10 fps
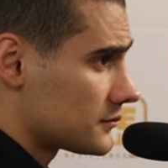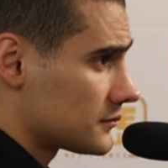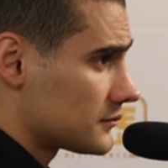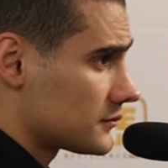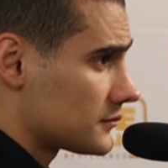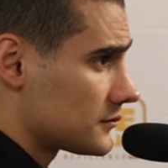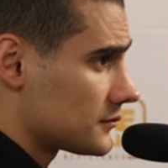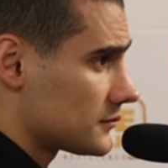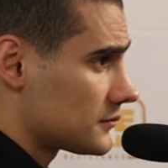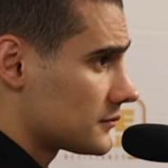
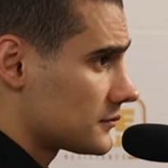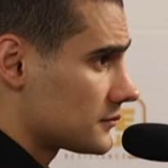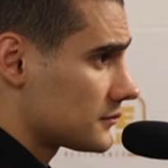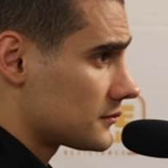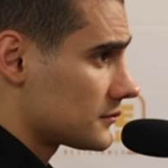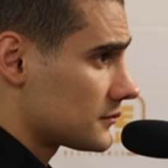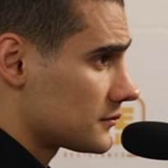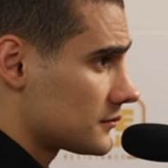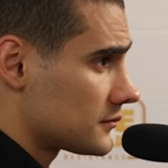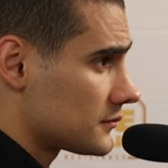
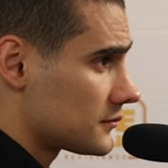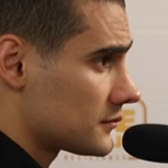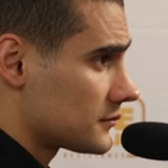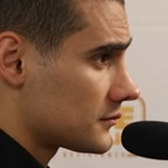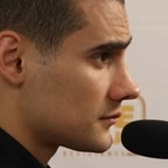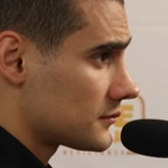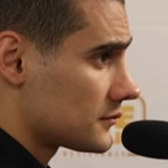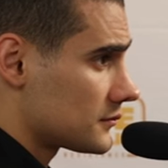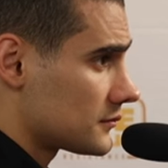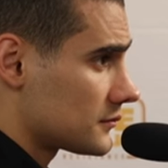
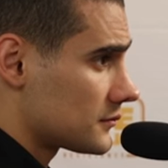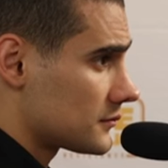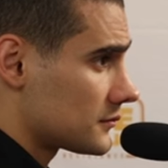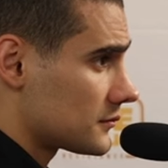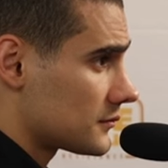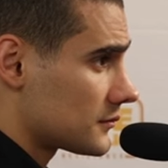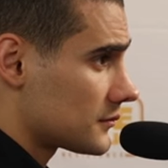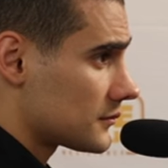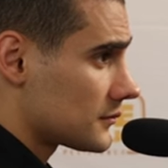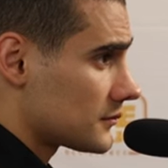
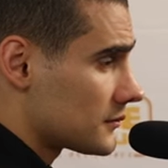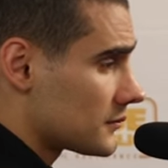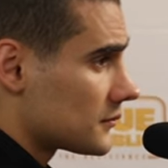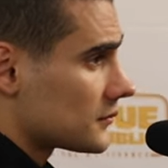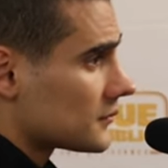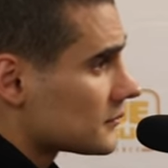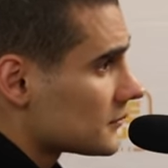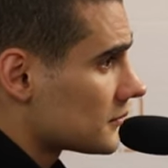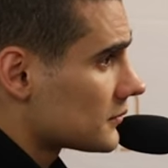[no speech]